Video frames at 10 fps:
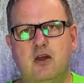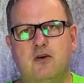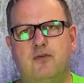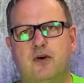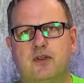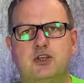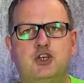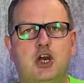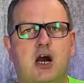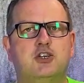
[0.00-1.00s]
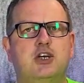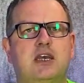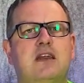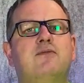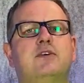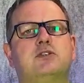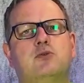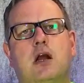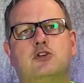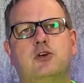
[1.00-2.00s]
for the charging
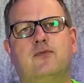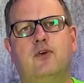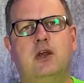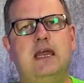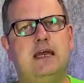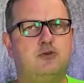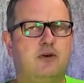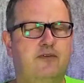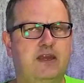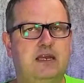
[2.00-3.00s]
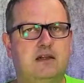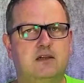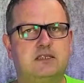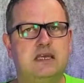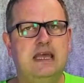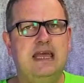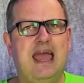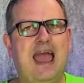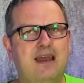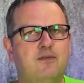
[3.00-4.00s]
infrastructure for electric vehicles,
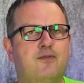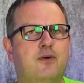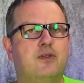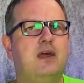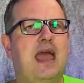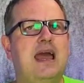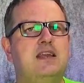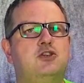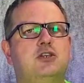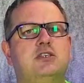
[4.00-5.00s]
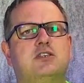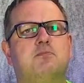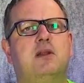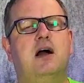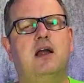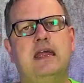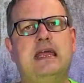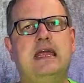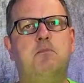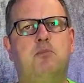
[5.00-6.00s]
and for the energy supply
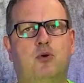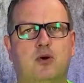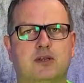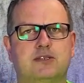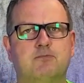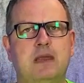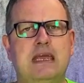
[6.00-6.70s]
in ports.